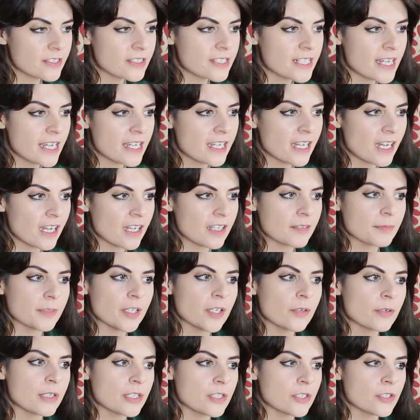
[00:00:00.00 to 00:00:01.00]
today I'm
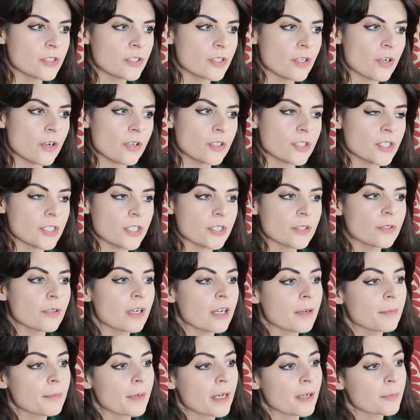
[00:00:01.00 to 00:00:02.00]
going to talk to you
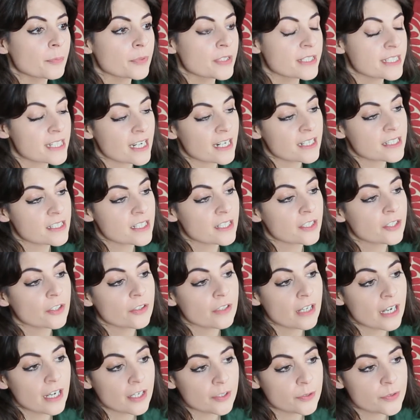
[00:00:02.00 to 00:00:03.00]
about protecting your
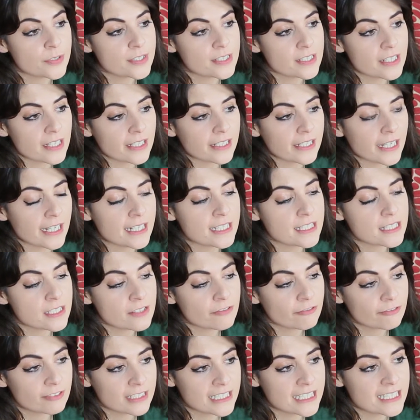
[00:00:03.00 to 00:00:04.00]
house against
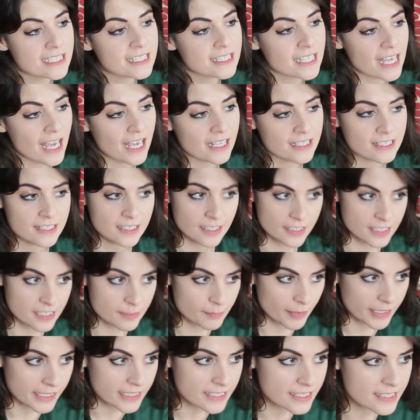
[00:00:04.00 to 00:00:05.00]
fleas and dust
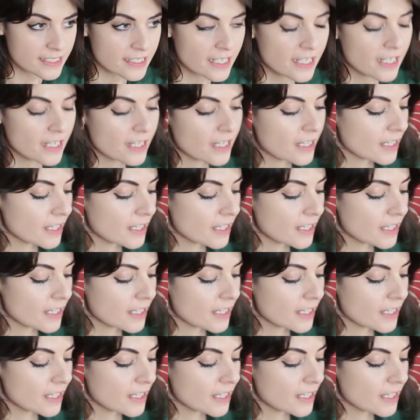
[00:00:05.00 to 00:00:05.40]
mites.